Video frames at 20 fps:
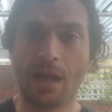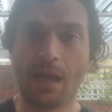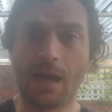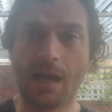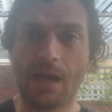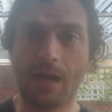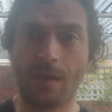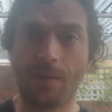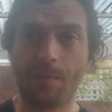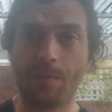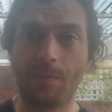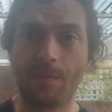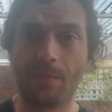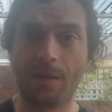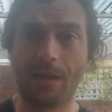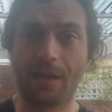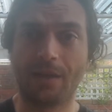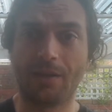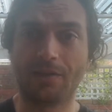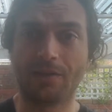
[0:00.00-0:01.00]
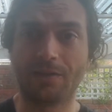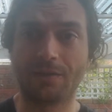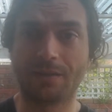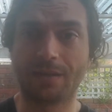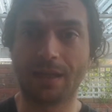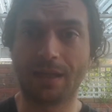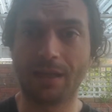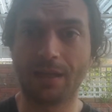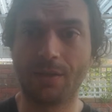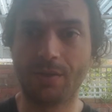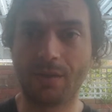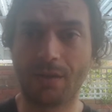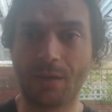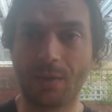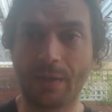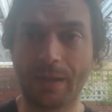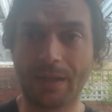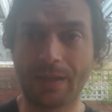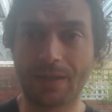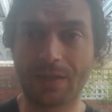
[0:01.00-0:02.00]
And I'll tell you a
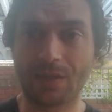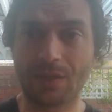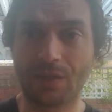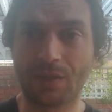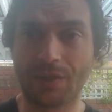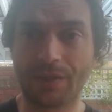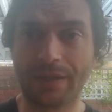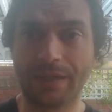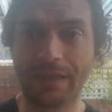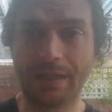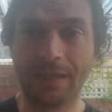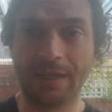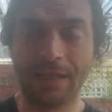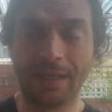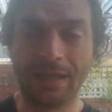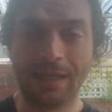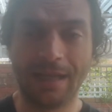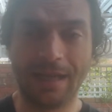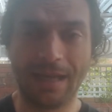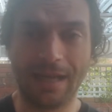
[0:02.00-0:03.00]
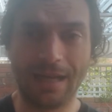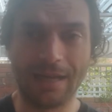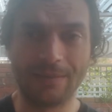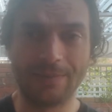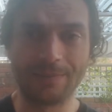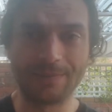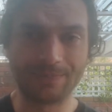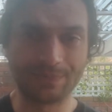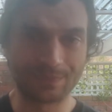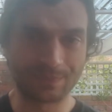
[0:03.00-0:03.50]
quick story. When